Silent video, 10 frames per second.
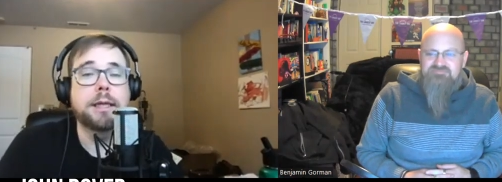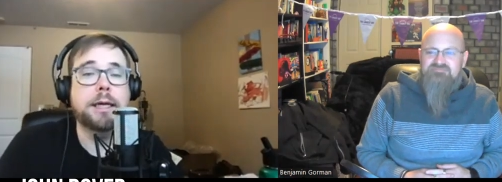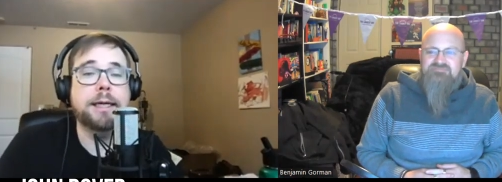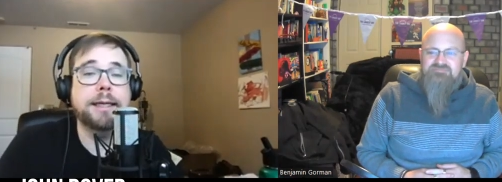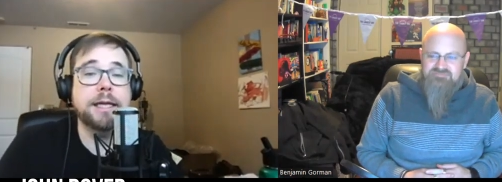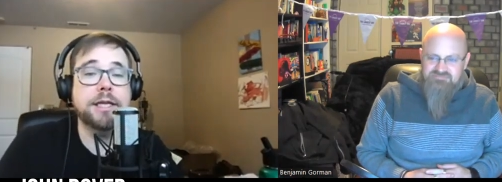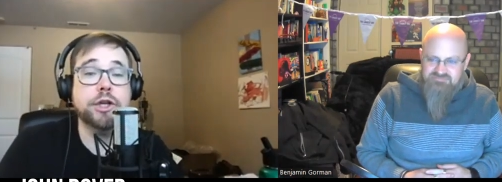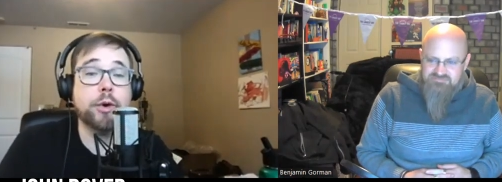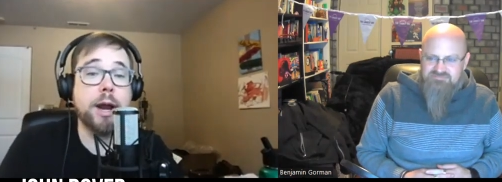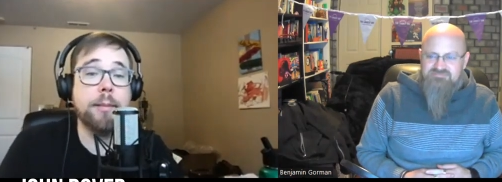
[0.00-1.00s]
Speaker 1: Uh,
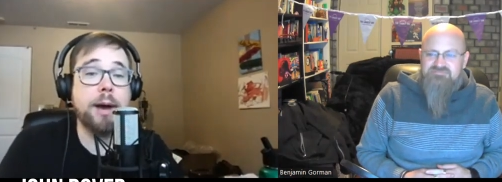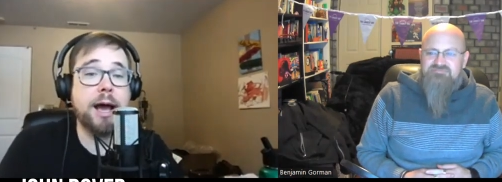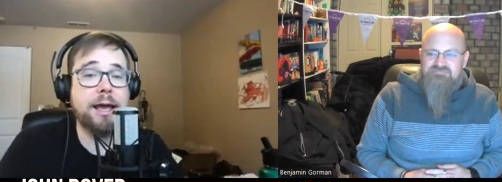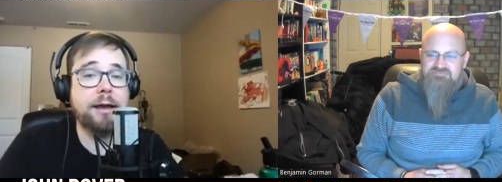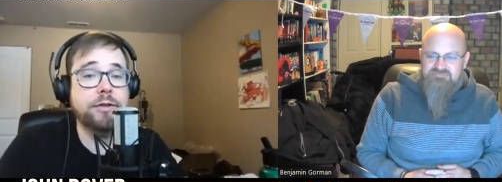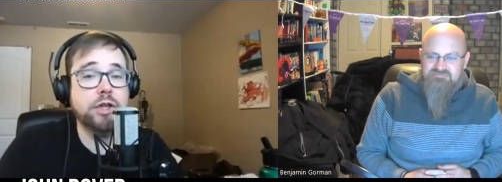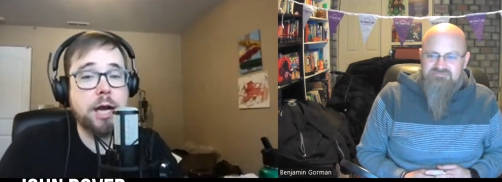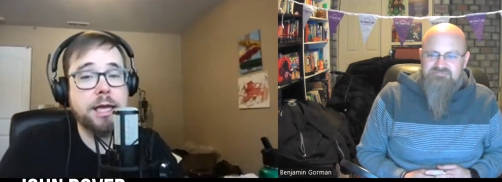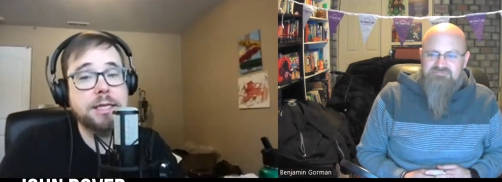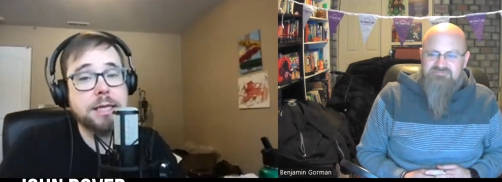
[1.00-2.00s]
Instagram, I have
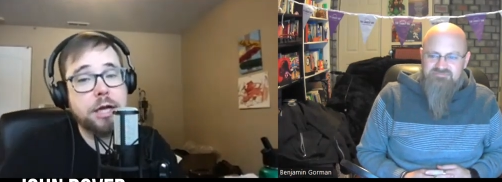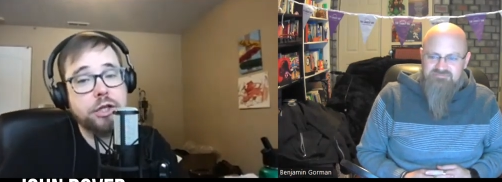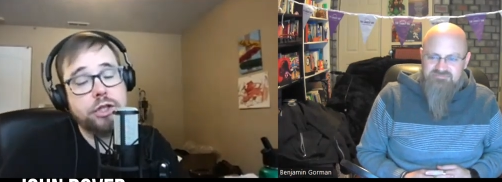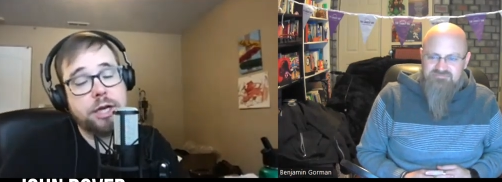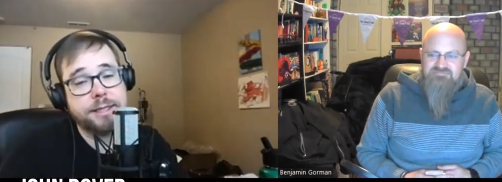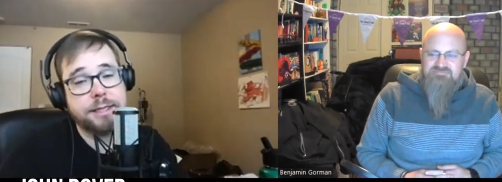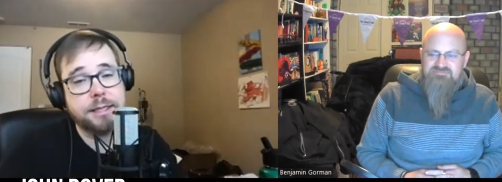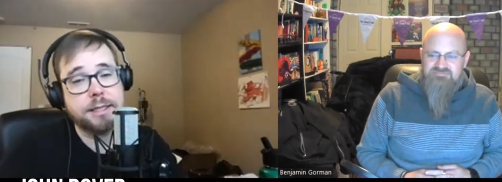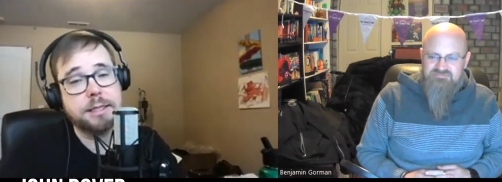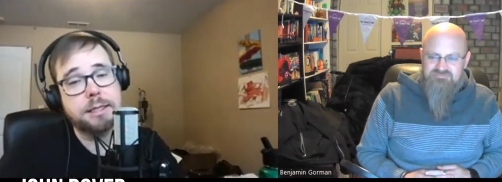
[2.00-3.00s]
Johnny Scotch
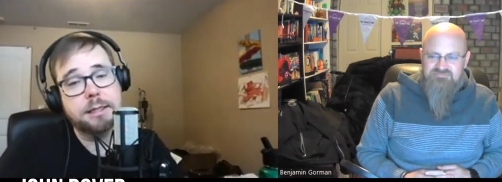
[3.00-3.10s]
Justice.